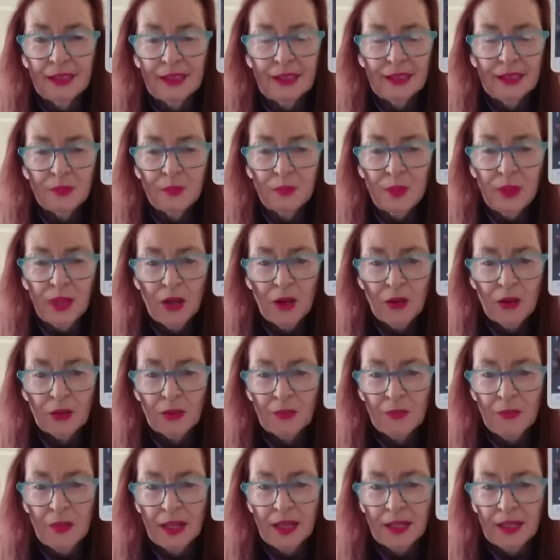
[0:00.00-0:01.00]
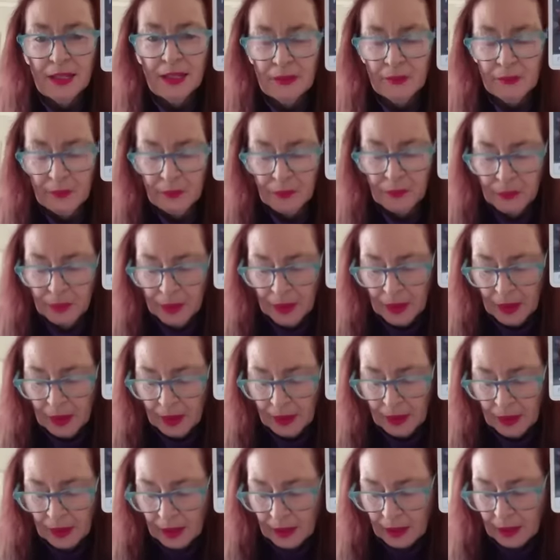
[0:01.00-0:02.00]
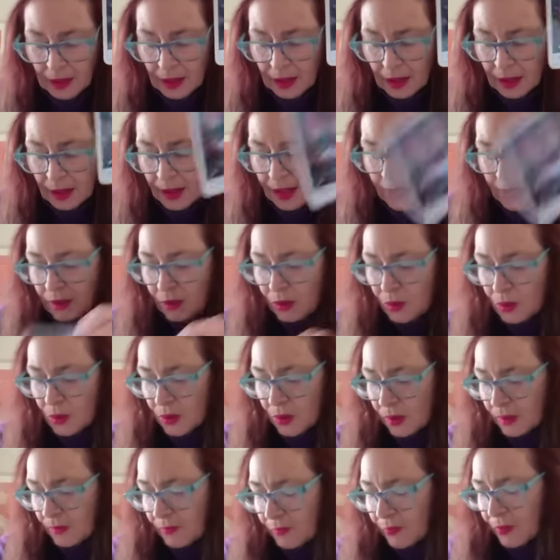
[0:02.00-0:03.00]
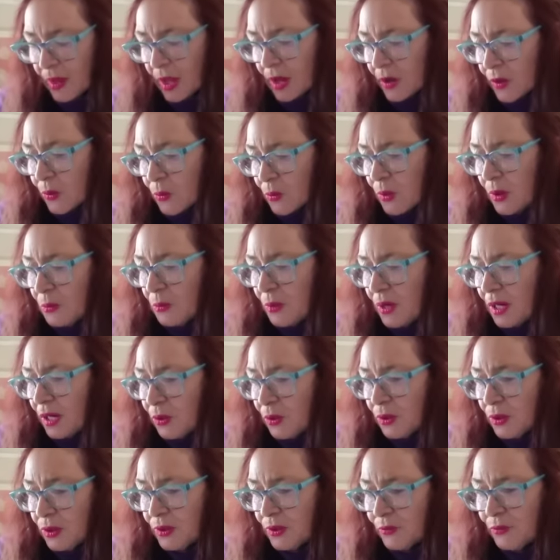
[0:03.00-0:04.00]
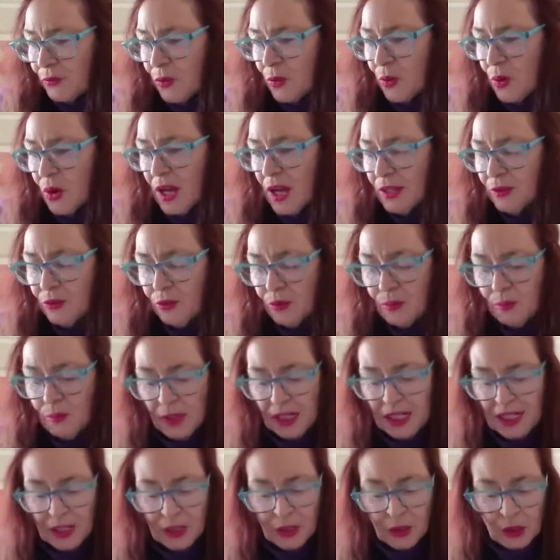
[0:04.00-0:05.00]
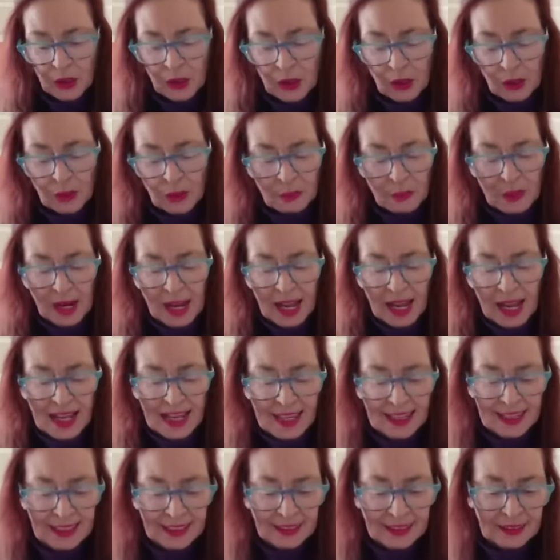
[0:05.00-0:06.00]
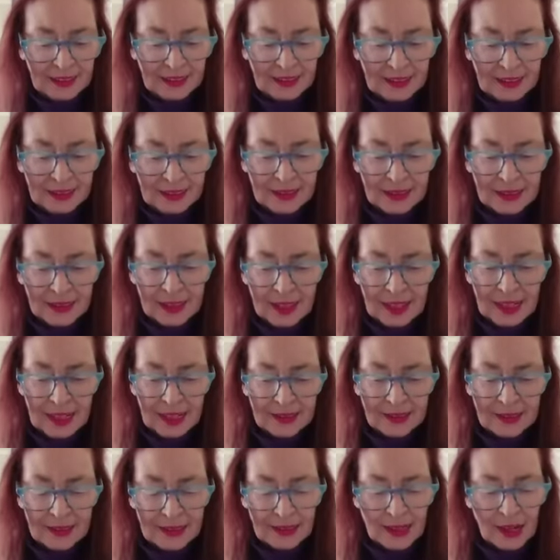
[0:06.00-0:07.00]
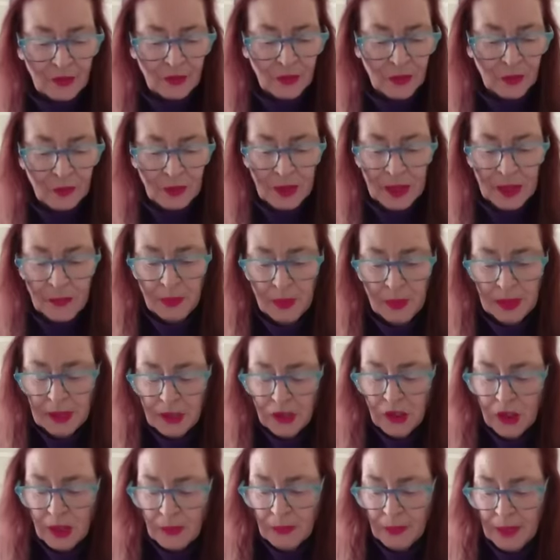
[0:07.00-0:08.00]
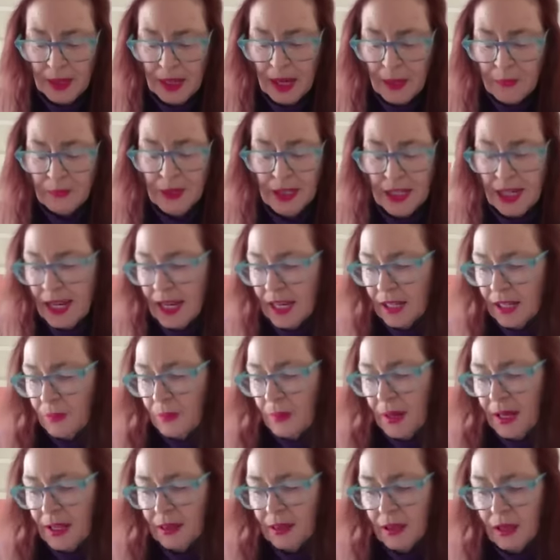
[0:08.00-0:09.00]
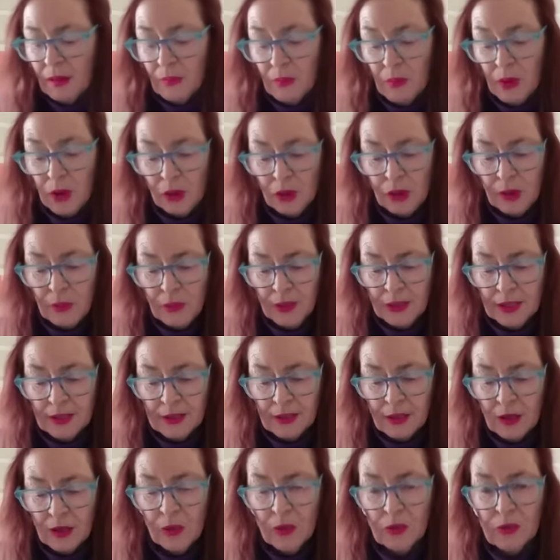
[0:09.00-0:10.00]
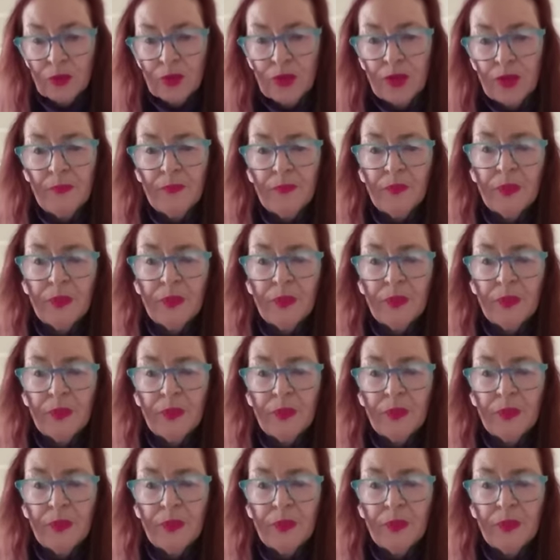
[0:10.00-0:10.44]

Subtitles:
is beyond me. And look, when we look at the $400 million plane and stuff, and people are jumping up and down about the emoluments clause,